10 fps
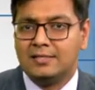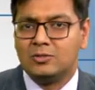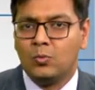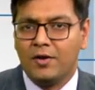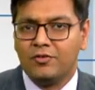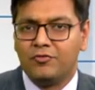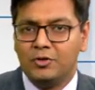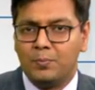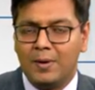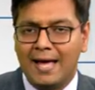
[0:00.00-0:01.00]
this is one of the
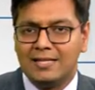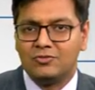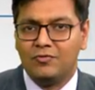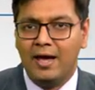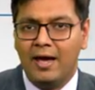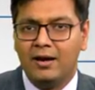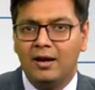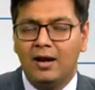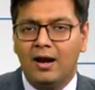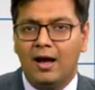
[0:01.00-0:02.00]
few plans where
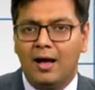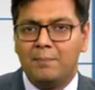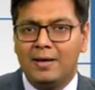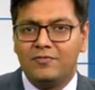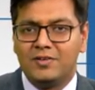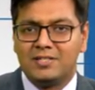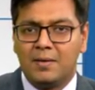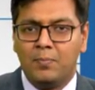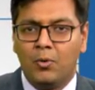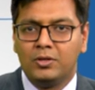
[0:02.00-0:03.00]
uh, benefits
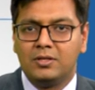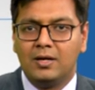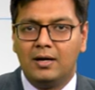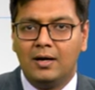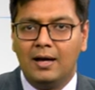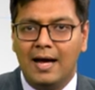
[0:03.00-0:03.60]
are both uh,